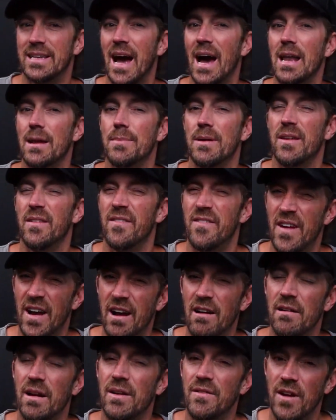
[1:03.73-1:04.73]
got to be
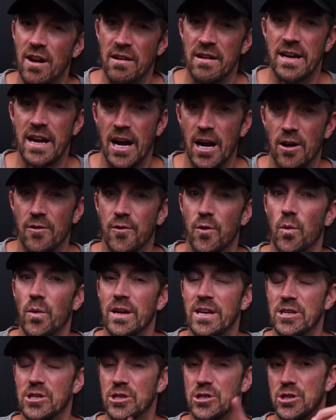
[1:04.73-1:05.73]
very careful
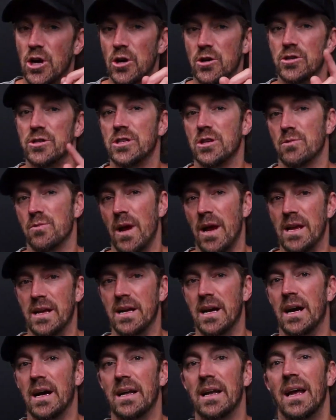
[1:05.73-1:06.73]
when he starts the rate
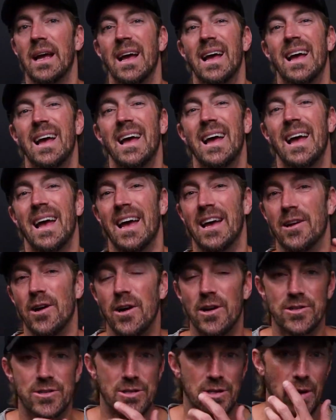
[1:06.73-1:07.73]
cut, and
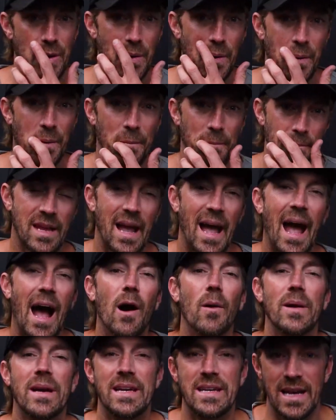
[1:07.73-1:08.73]
also
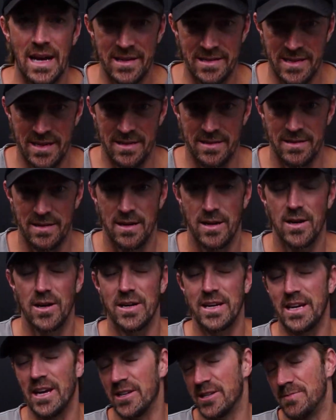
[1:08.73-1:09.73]
how he does it.
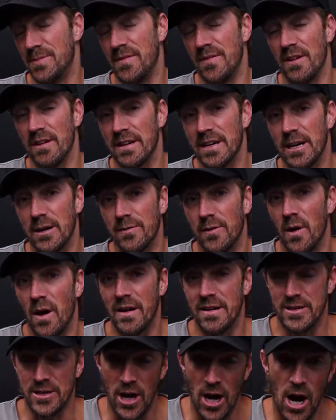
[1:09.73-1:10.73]
He has to be very careful
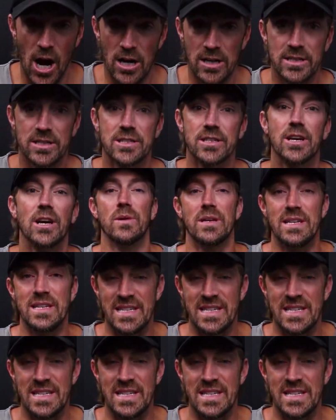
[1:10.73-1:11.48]
how he talks, he